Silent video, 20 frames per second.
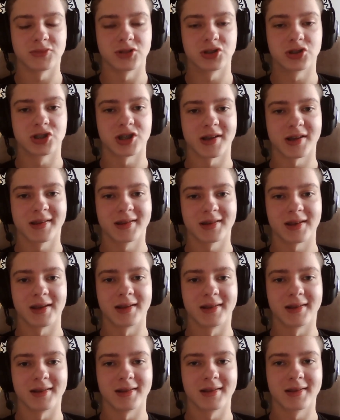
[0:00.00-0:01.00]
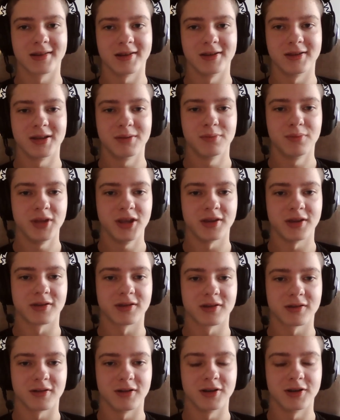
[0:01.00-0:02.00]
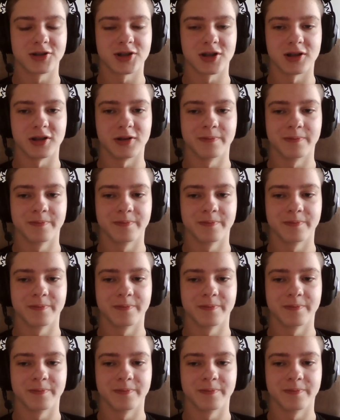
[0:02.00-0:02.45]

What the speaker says: just exist in the meat, literally.